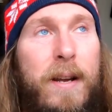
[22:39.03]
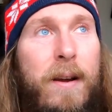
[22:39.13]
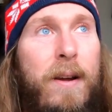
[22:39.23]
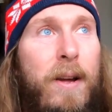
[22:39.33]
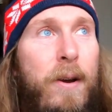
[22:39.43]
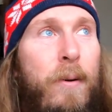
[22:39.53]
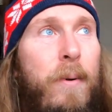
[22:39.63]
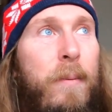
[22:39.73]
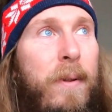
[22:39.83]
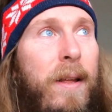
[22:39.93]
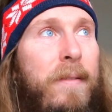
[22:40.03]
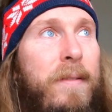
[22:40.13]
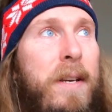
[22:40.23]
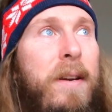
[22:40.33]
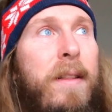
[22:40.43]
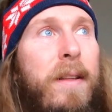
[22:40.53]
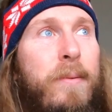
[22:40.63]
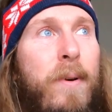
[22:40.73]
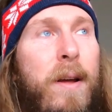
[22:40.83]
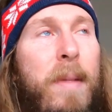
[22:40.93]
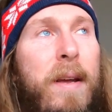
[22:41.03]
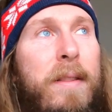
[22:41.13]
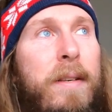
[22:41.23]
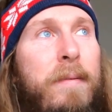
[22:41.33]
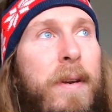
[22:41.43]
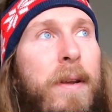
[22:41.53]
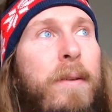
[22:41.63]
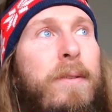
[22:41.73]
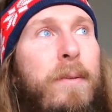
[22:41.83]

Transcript: Uh, we would love to hear. That's why I make these videos,